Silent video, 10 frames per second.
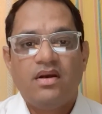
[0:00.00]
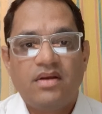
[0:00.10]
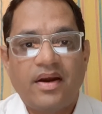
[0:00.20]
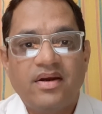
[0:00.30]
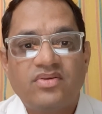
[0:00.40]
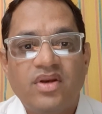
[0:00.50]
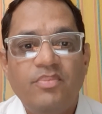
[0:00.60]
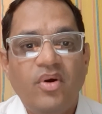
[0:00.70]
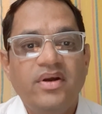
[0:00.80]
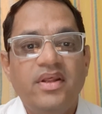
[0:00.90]
Target
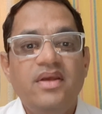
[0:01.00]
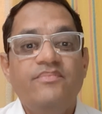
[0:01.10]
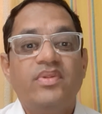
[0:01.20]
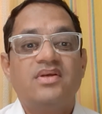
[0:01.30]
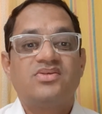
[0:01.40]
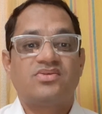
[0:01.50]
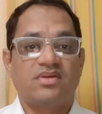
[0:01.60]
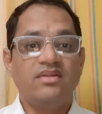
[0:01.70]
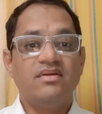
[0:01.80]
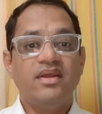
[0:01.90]
3.D,
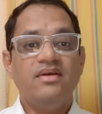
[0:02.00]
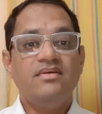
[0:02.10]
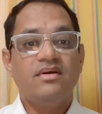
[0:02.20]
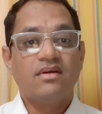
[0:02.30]
strengthening